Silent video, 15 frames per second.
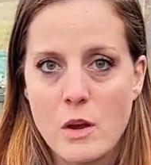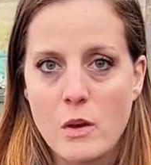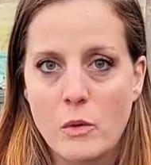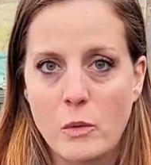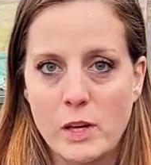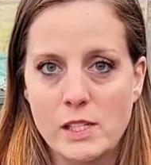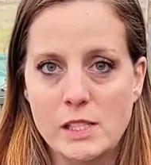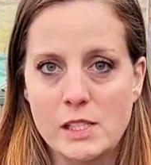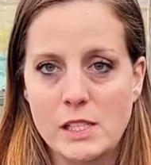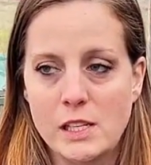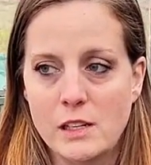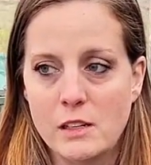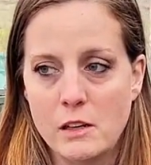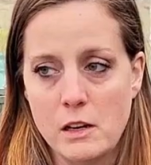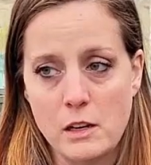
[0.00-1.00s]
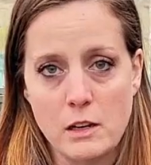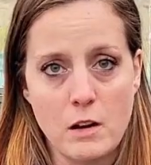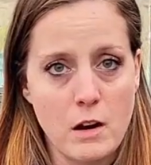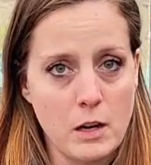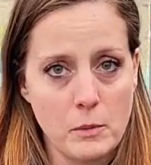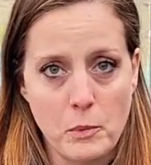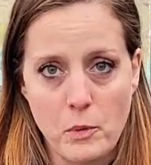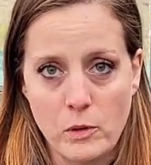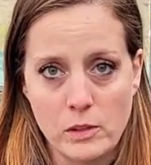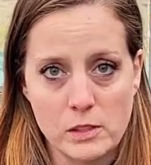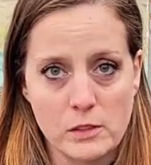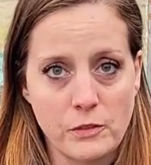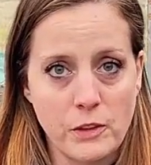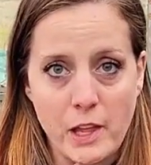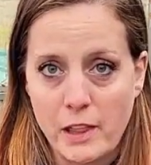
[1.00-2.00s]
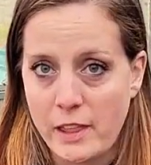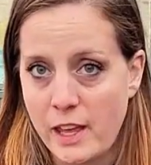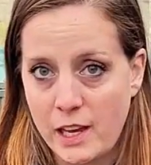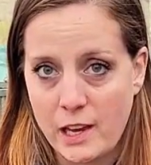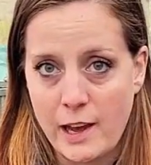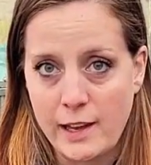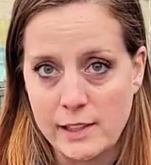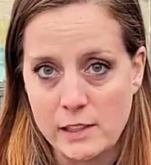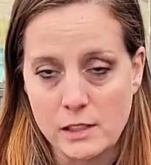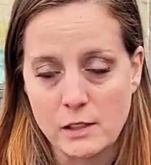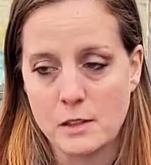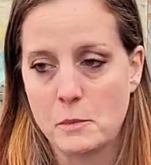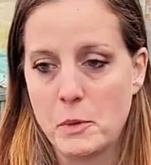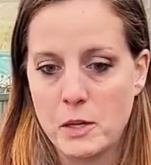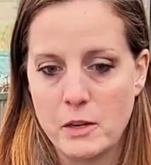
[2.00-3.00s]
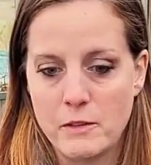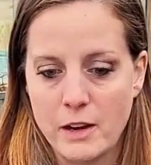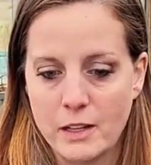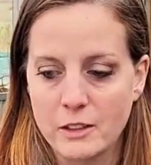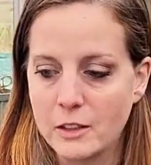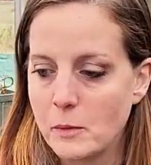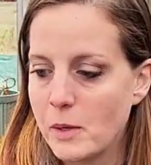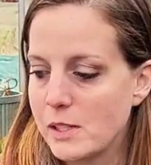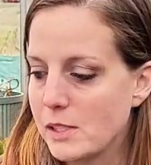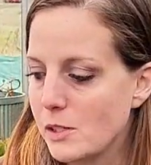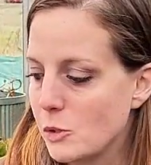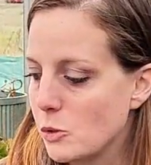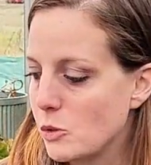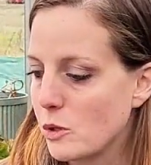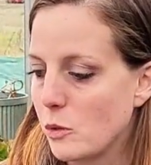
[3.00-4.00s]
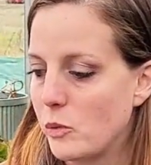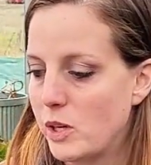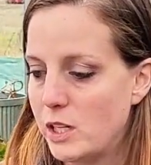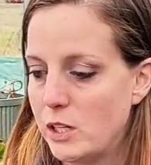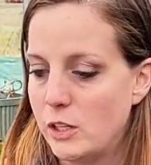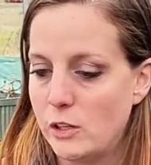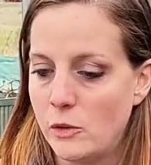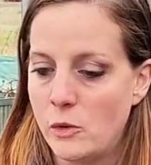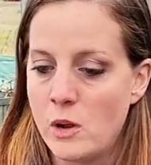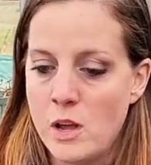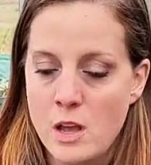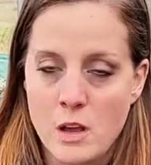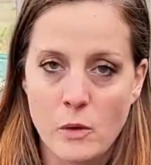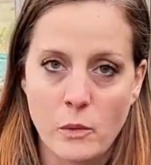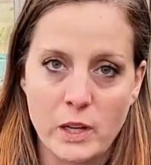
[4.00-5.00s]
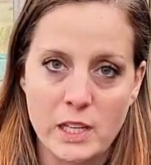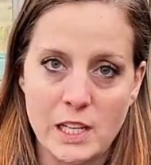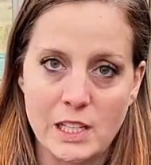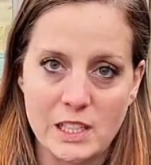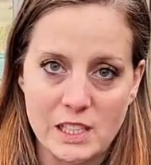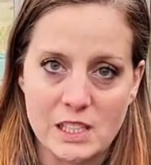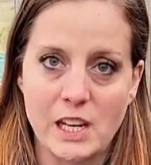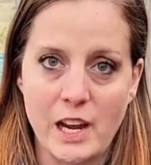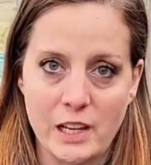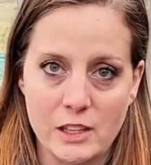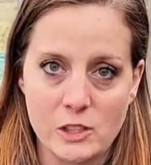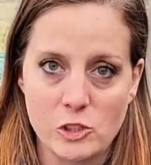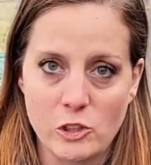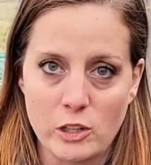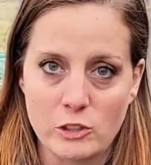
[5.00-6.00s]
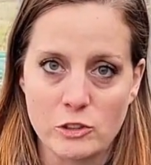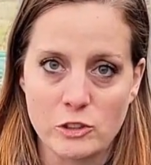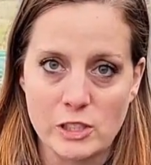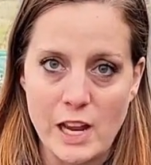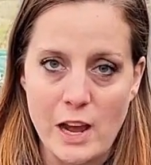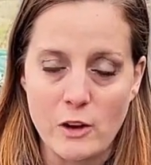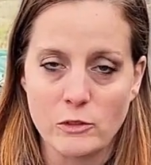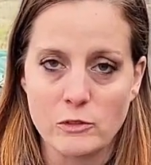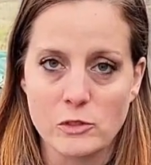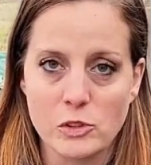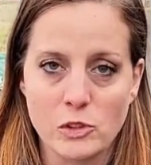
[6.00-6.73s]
winds here and carports fly like kites on a pretty regular basis. So we knew we needed to tie the structure down